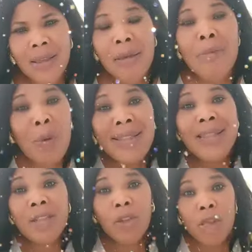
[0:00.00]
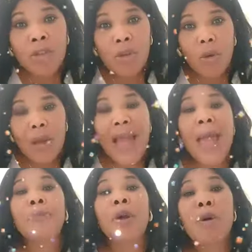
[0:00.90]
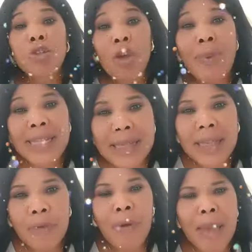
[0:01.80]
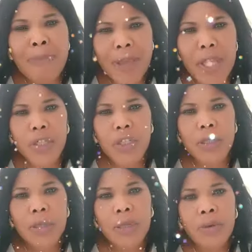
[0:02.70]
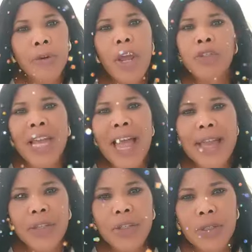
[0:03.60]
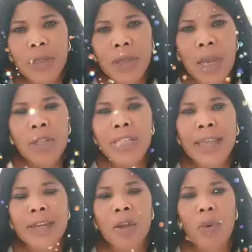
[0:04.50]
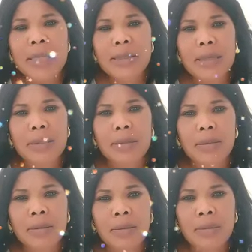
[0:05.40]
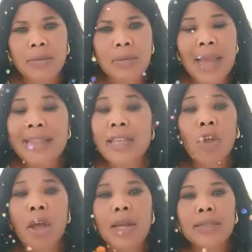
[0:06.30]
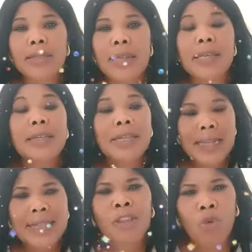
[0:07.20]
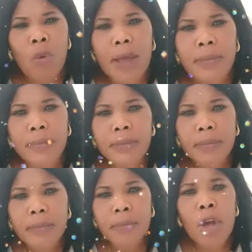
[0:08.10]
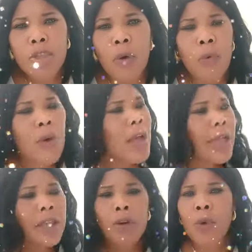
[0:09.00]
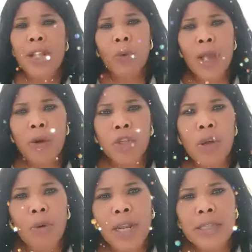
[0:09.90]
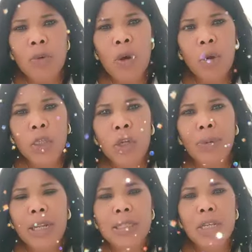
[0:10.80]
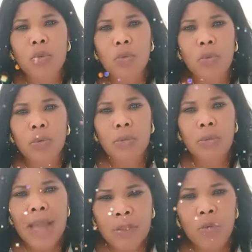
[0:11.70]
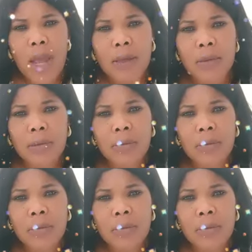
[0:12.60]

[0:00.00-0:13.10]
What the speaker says: Me where they talk so? I promote Obaseki for my page. Free of charge. I don't take any 1 cent. And they talk all the time, say, yes, I do one. Because of where Oshomole, the way Oshomole say do. I do one.